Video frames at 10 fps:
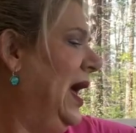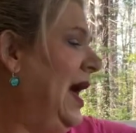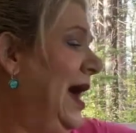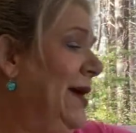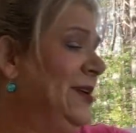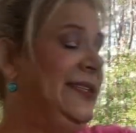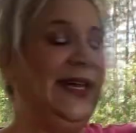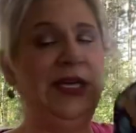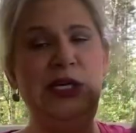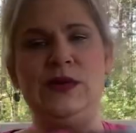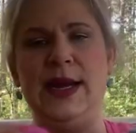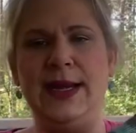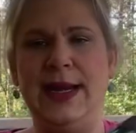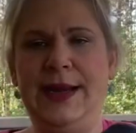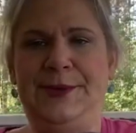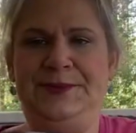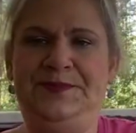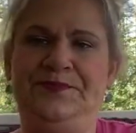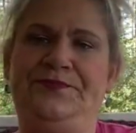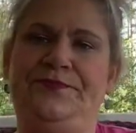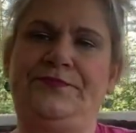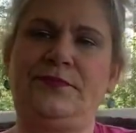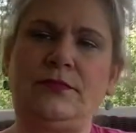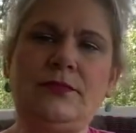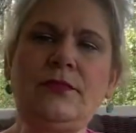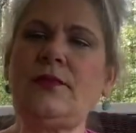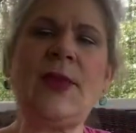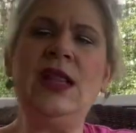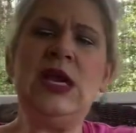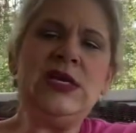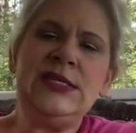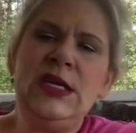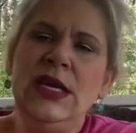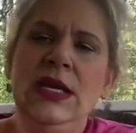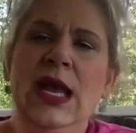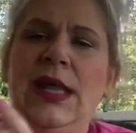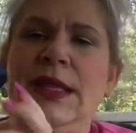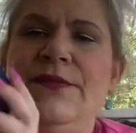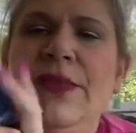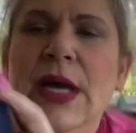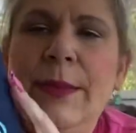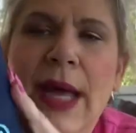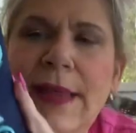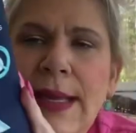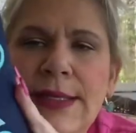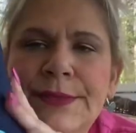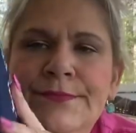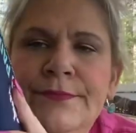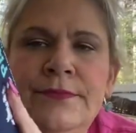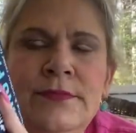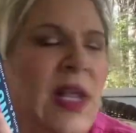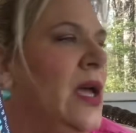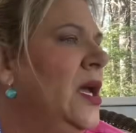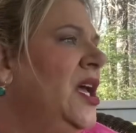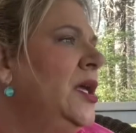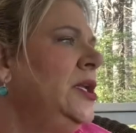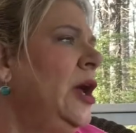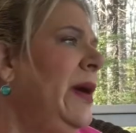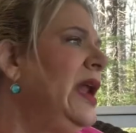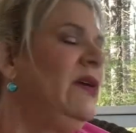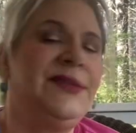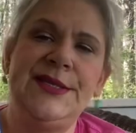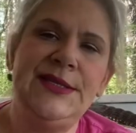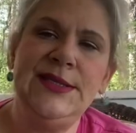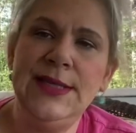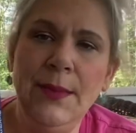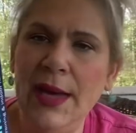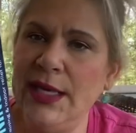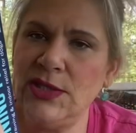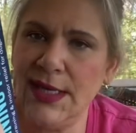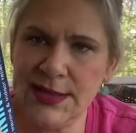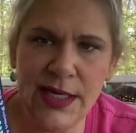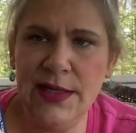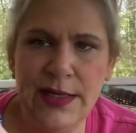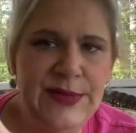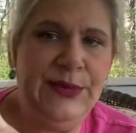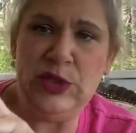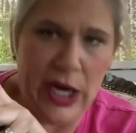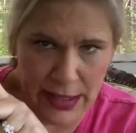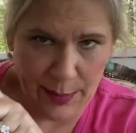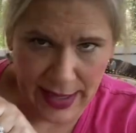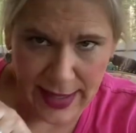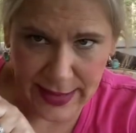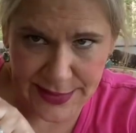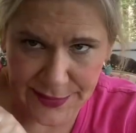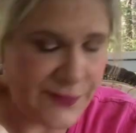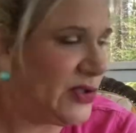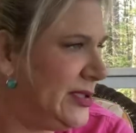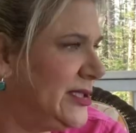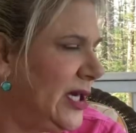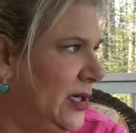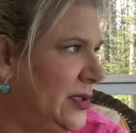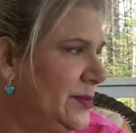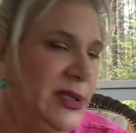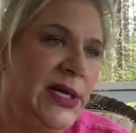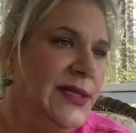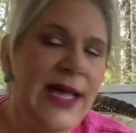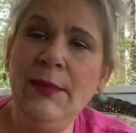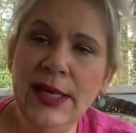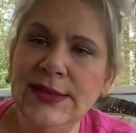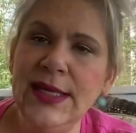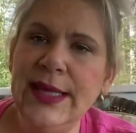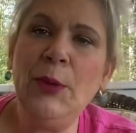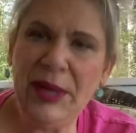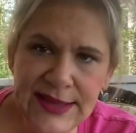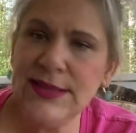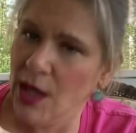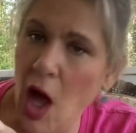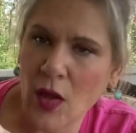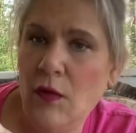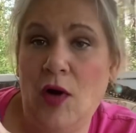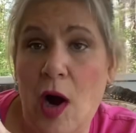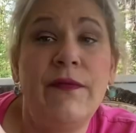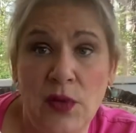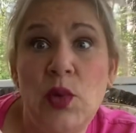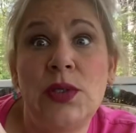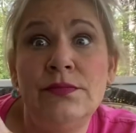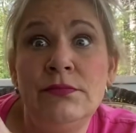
I'm gonna tell you right now, there is nothing fun about these. Nobody wants to see somebody try to sell them some training pads for their dog because that means that they're pissing all over our floor.